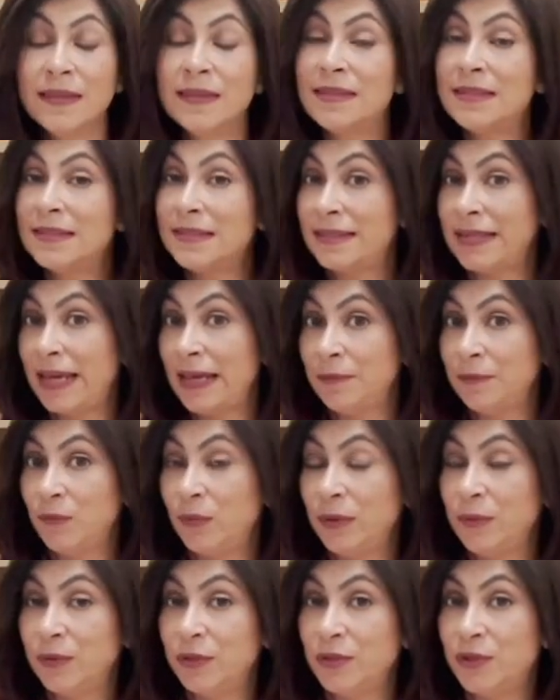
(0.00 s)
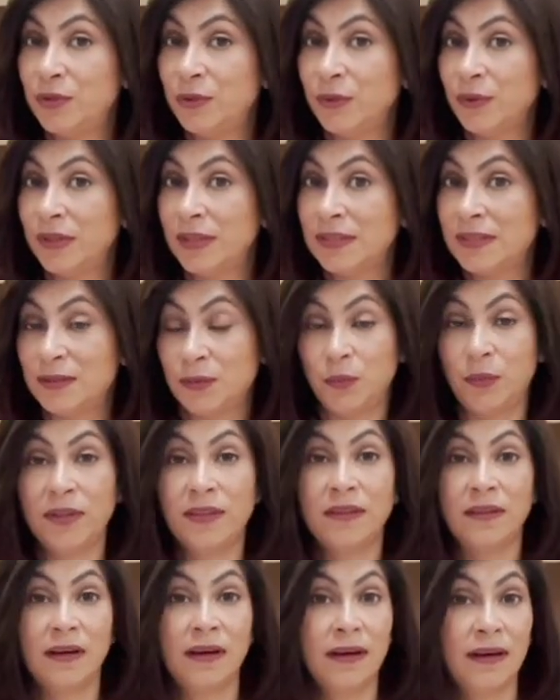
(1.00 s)
Same, we would do this
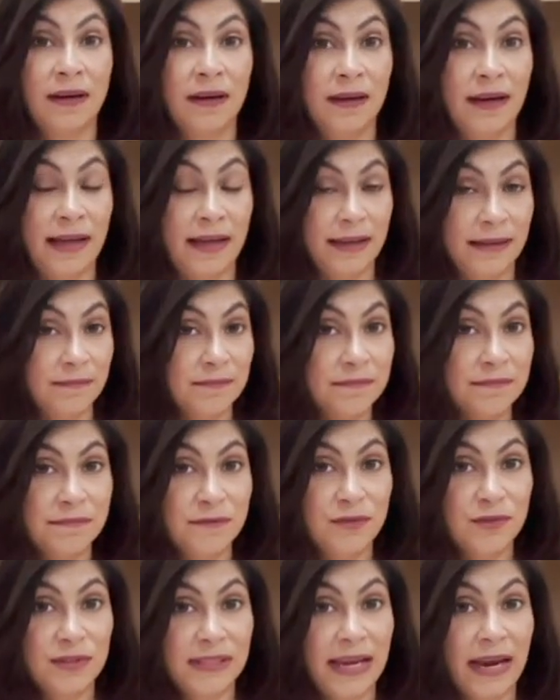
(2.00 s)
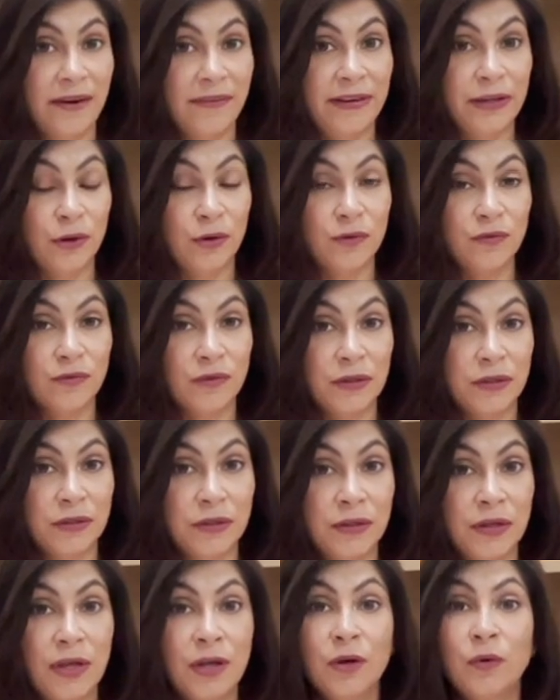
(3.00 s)
with uh,
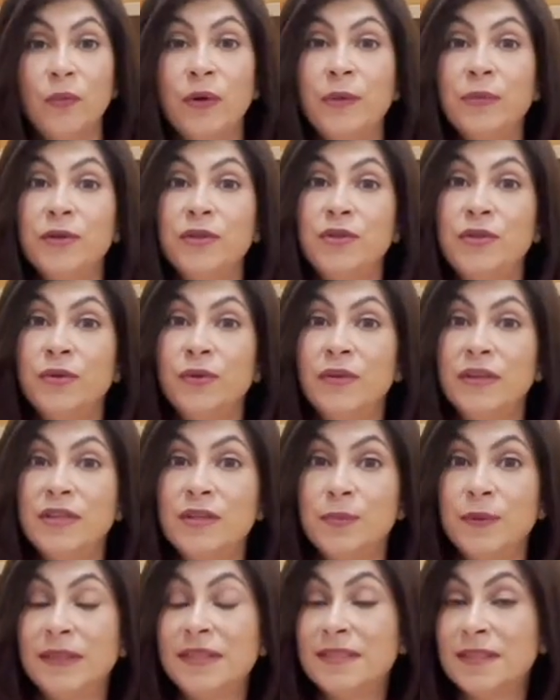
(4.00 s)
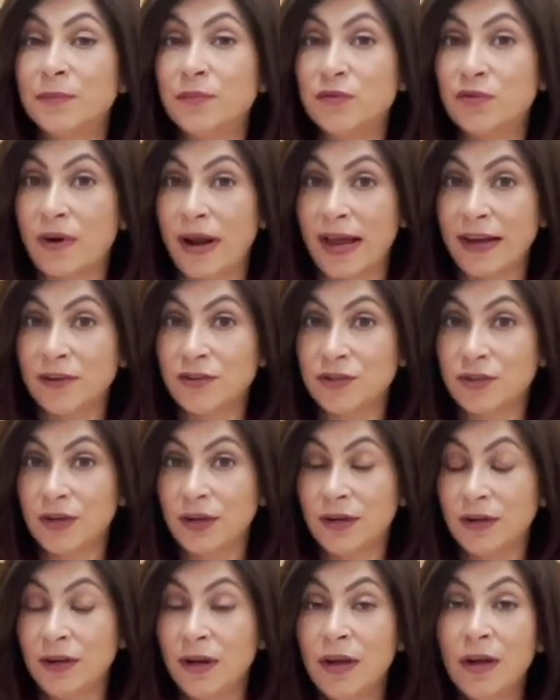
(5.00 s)
carryover. We would do this with
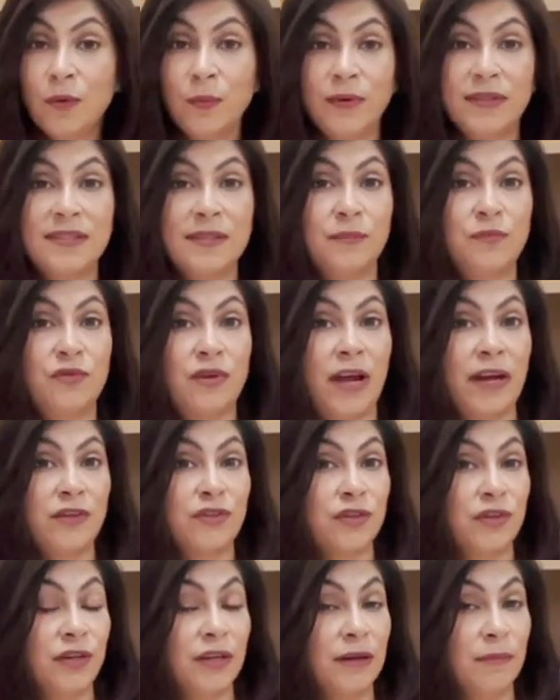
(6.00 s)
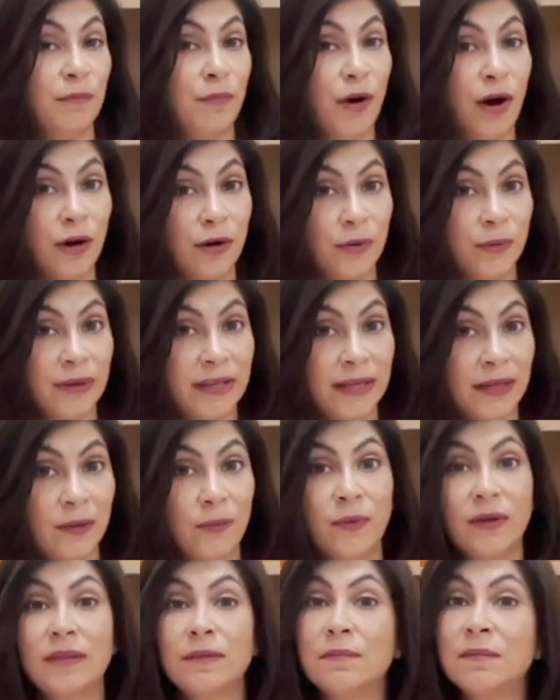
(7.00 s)
subtraction, with subtraction and
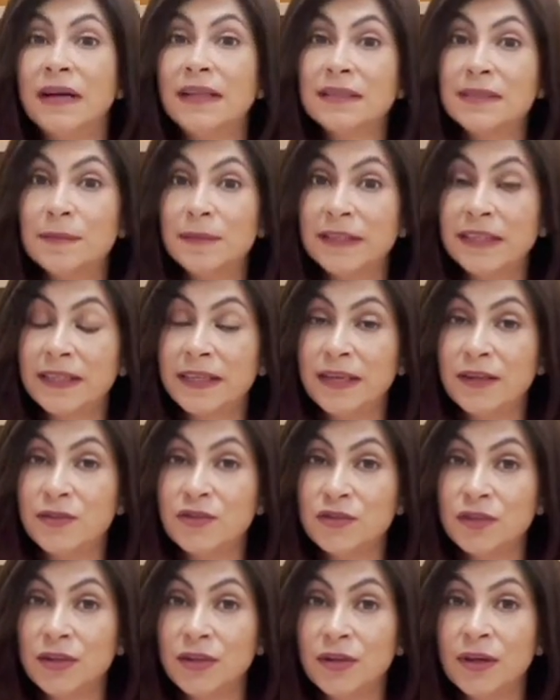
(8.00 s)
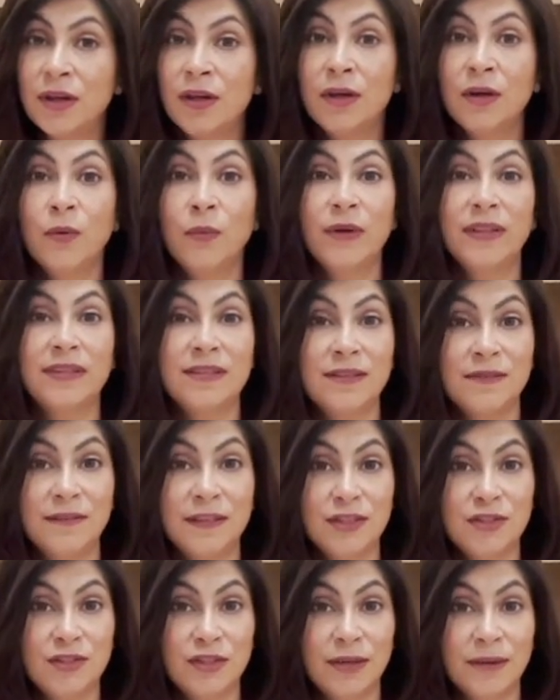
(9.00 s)
borrowing, with multiplication, with
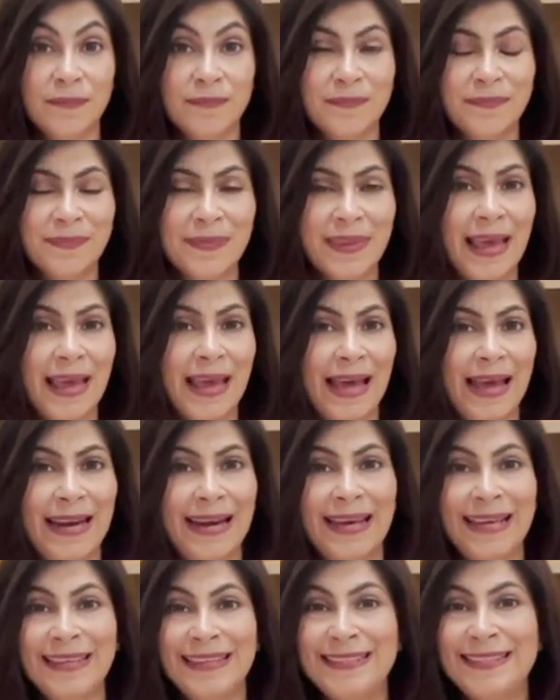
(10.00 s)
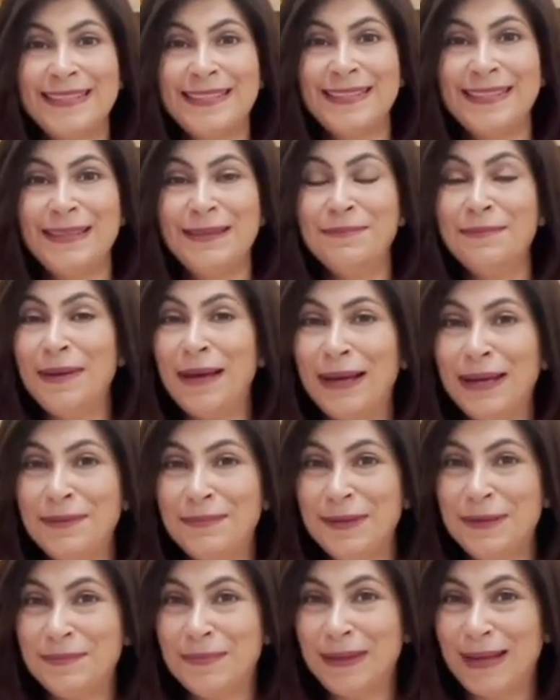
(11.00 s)
division. And I can see many
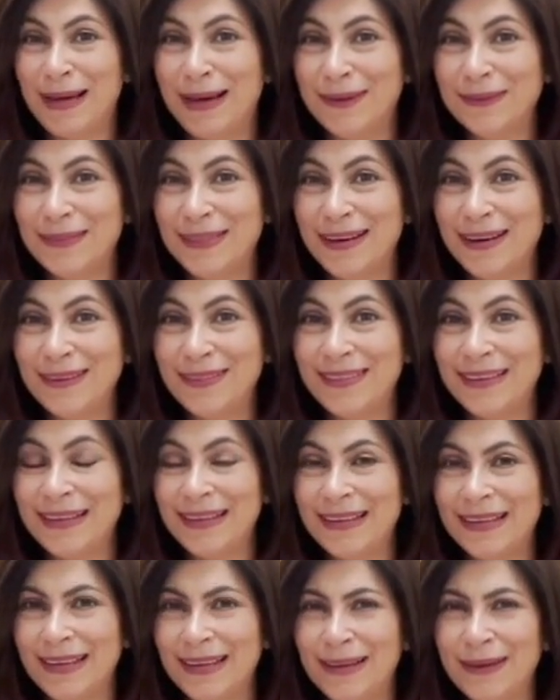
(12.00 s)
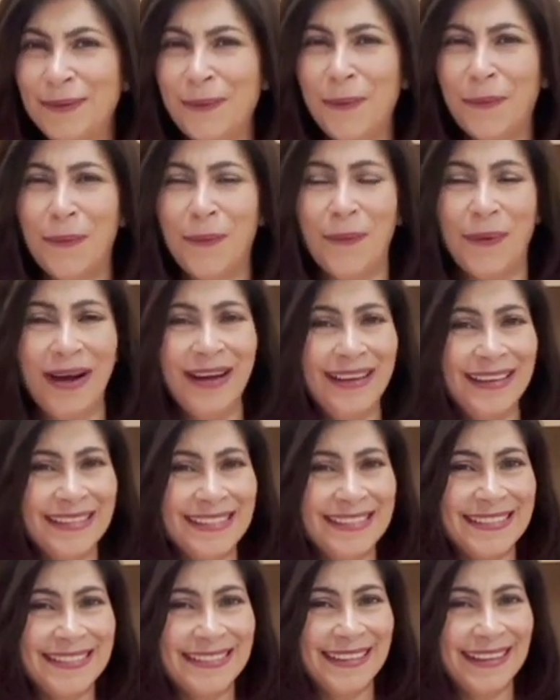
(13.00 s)
people out there thinking,
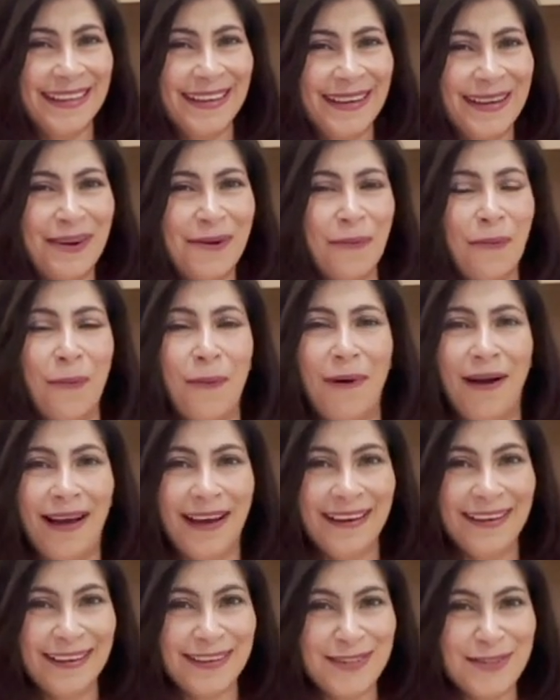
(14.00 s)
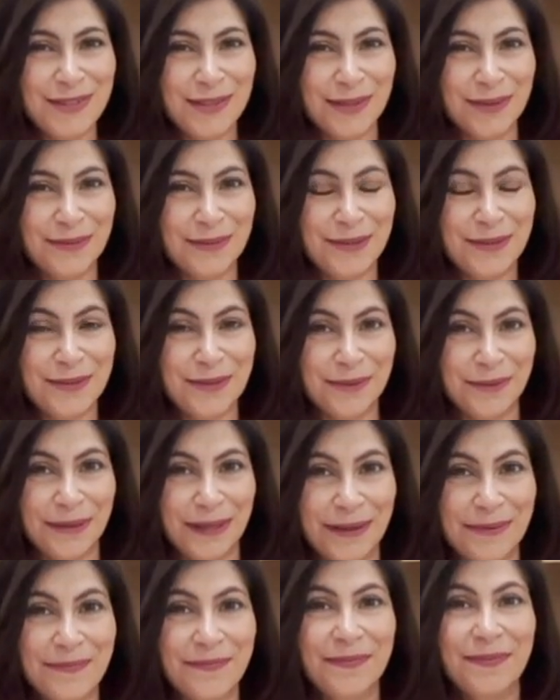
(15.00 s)
what? Why are children
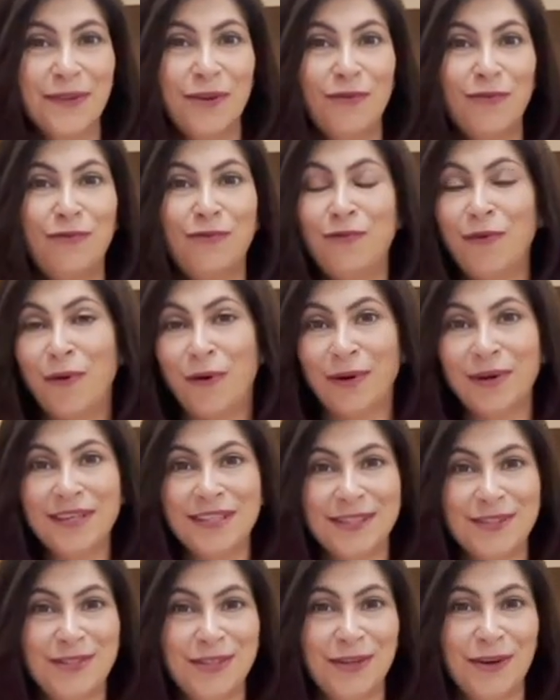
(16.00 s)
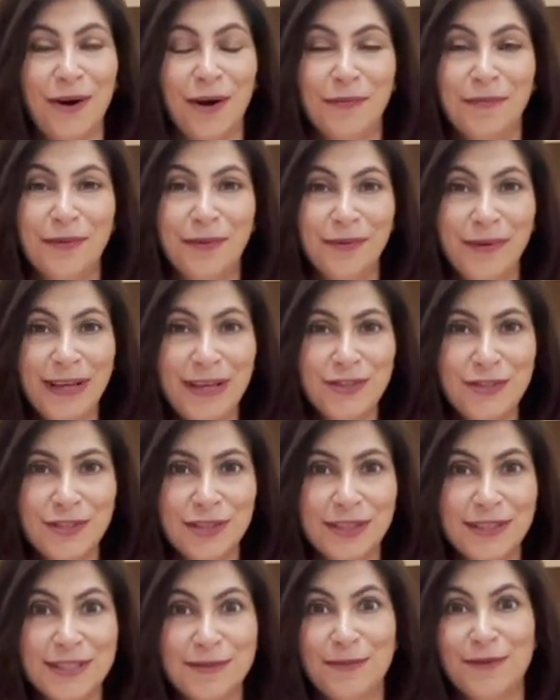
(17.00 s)
doing four digit
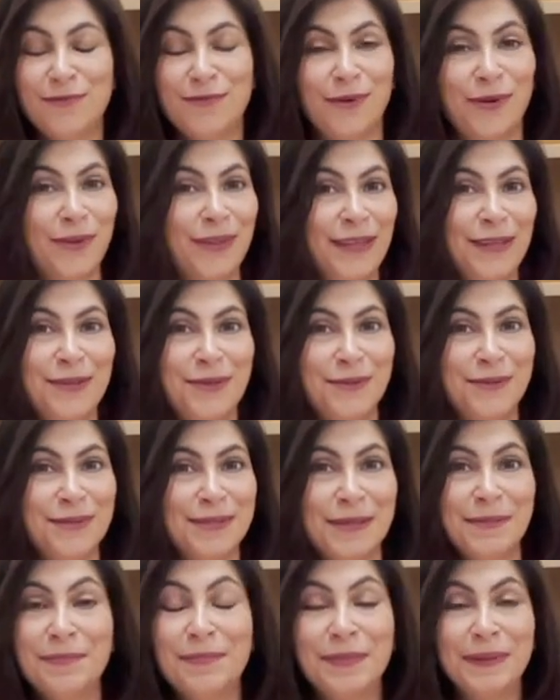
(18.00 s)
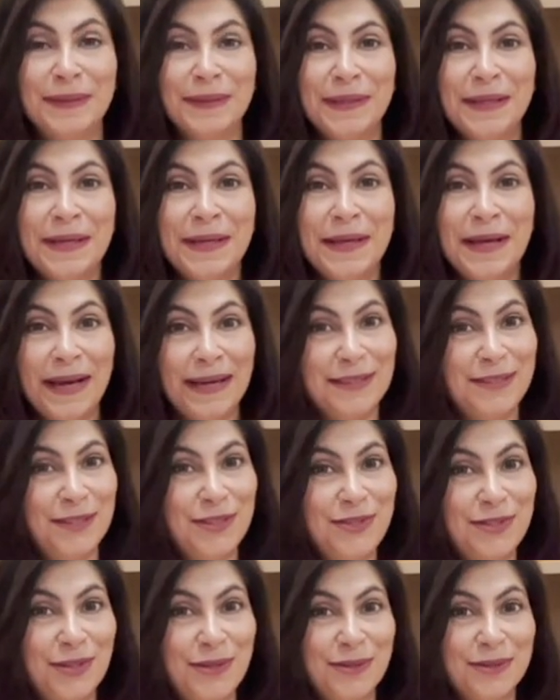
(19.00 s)
operations before they do simple
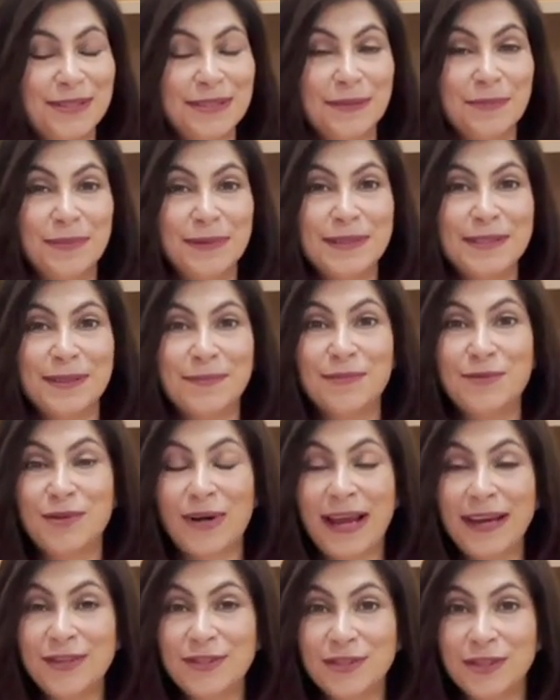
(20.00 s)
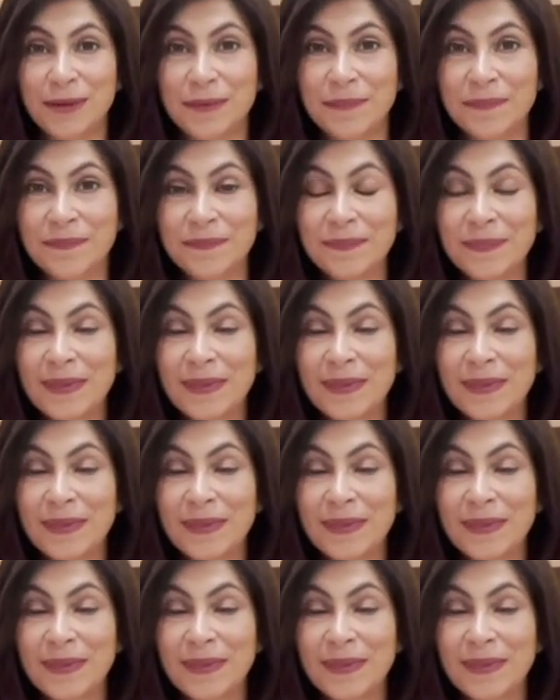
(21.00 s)
addition or simple subtraction?